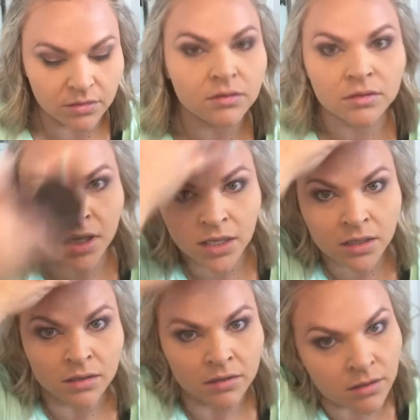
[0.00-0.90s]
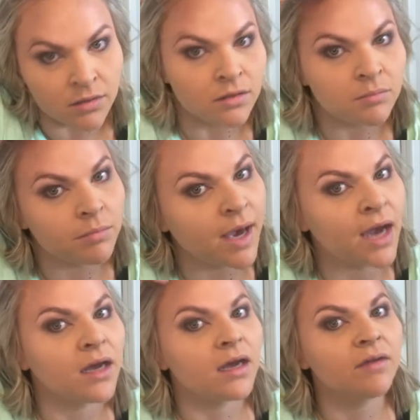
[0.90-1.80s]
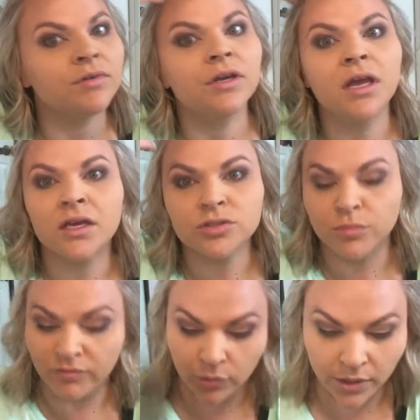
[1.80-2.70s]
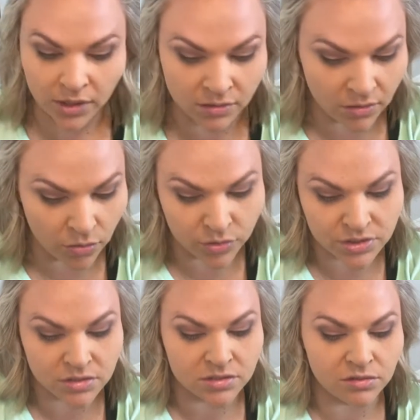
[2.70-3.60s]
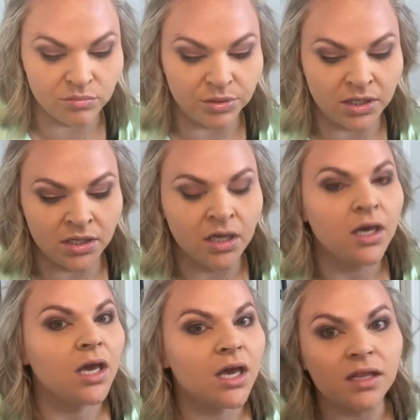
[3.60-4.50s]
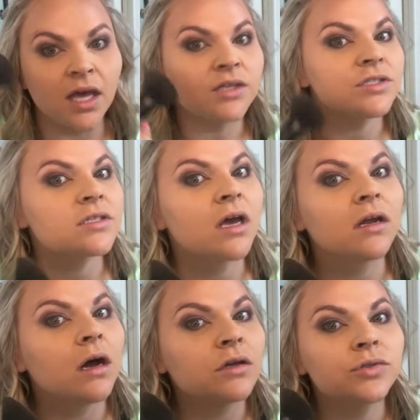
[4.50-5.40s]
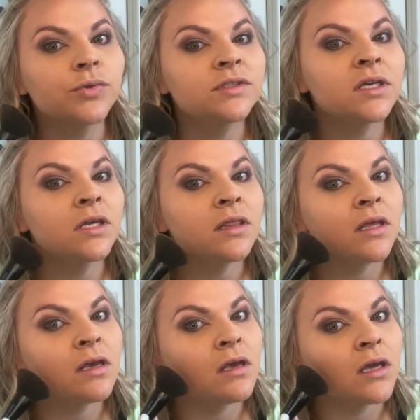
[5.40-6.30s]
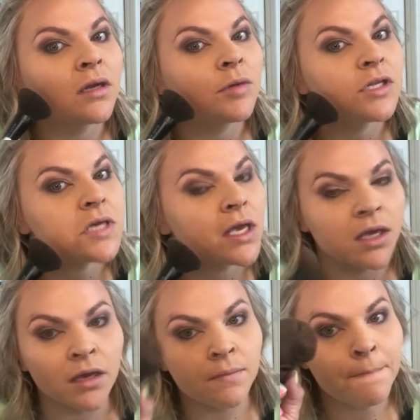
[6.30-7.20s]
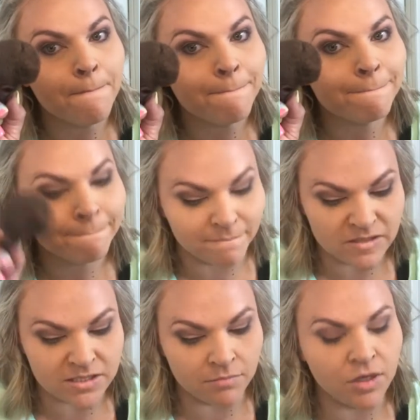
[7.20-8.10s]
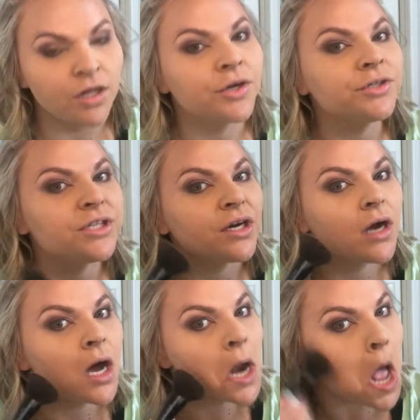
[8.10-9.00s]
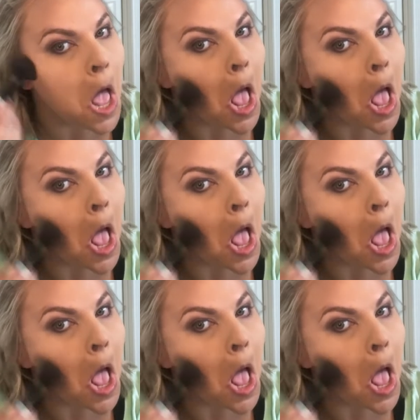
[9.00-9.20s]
like back every day, so my forehead always looks a little big, and that just kind of contours it. Then I'm gonna take it, same color, Terracotta.